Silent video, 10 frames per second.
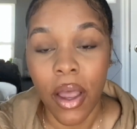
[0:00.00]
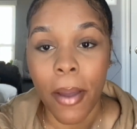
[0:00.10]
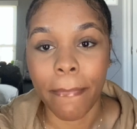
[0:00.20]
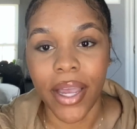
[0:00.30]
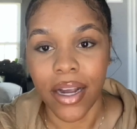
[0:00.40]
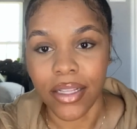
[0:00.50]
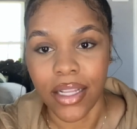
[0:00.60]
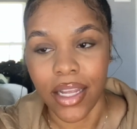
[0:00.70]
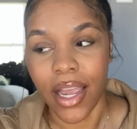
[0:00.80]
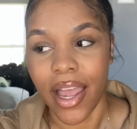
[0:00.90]
pair that
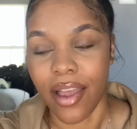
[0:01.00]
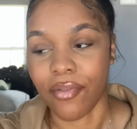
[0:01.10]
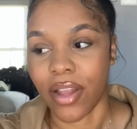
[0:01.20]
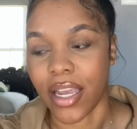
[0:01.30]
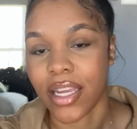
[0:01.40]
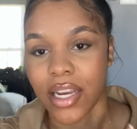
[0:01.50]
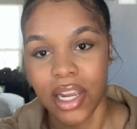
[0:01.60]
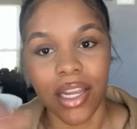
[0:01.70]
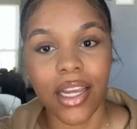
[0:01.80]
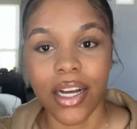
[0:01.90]
they have, like in
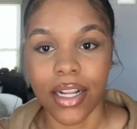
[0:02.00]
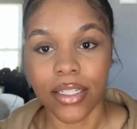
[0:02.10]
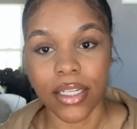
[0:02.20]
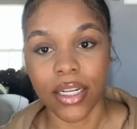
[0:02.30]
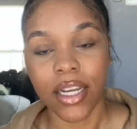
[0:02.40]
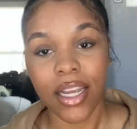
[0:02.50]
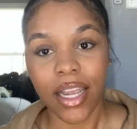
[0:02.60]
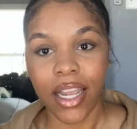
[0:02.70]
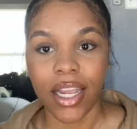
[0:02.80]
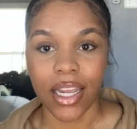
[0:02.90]
any color,
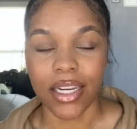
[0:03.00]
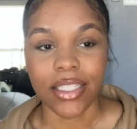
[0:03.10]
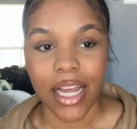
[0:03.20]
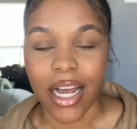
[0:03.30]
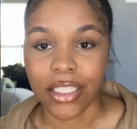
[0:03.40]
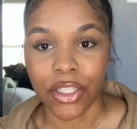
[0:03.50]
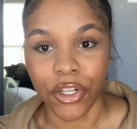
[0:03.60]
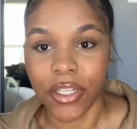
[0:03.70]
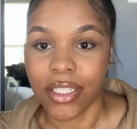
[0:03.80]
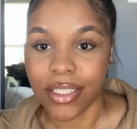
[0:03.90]
in a size
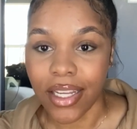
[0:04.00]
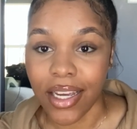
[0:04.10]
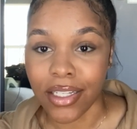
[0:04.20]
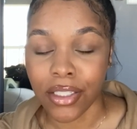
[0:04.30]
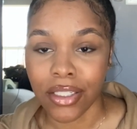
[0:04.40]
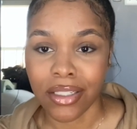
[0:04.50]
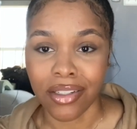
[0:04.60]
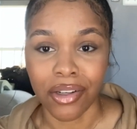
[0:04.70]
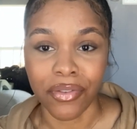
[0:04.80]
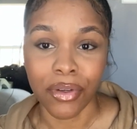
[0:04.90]
36.
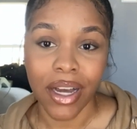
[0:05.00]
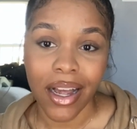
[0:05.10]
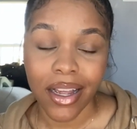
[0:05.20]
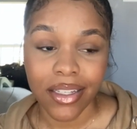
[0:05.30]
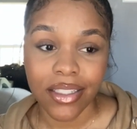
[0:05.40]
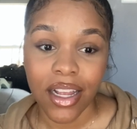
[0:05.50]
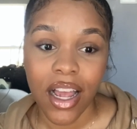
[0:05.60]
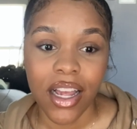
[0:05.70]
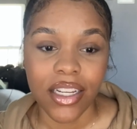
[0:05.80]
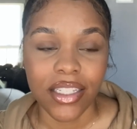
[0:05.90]
So if you guys
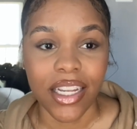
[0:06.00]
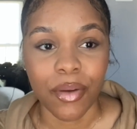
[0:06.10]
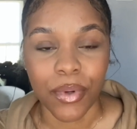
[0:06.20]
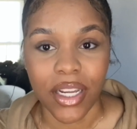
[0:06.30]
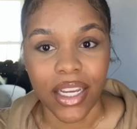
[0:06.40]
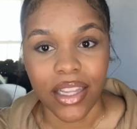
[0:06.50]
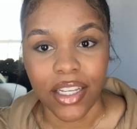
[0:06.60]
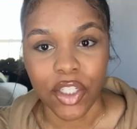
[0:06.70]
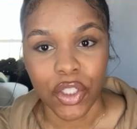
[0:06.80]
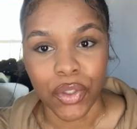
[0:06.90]
did want to get these
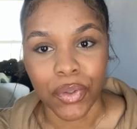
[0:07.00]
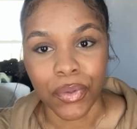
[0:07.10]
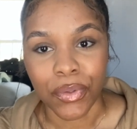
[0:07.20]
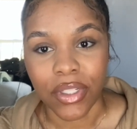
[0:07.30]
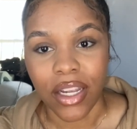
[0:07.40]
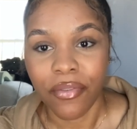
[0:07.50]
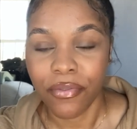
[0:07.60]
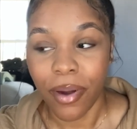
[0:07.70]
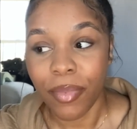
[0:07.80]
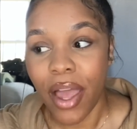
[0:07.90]
shoes
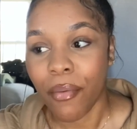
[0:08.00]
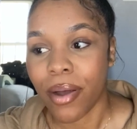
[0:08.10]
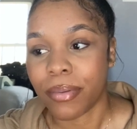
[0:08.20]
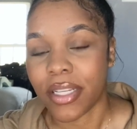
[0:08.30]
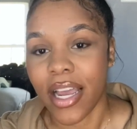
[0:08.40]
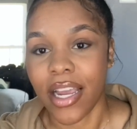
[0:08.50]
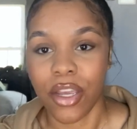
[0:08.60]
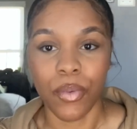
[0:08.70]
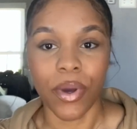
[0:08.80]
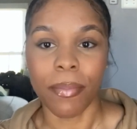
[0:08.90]
from that website and you
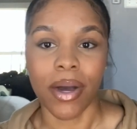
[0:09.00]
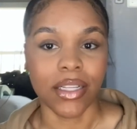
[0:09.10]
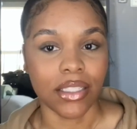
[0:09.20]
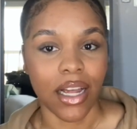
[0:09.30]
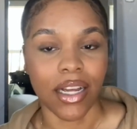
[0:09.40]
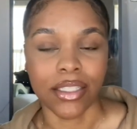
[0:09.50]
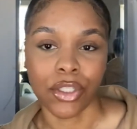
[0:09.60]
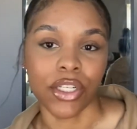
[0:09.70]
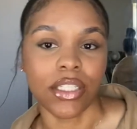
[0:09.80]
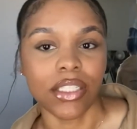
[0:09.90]
wear my size
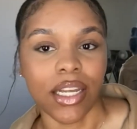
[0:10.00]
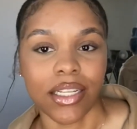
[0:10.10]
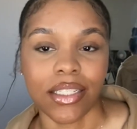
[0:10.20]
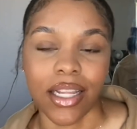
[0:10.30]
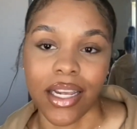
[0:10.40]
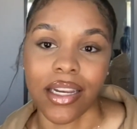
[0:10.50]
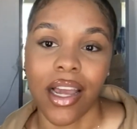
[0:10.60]
36, then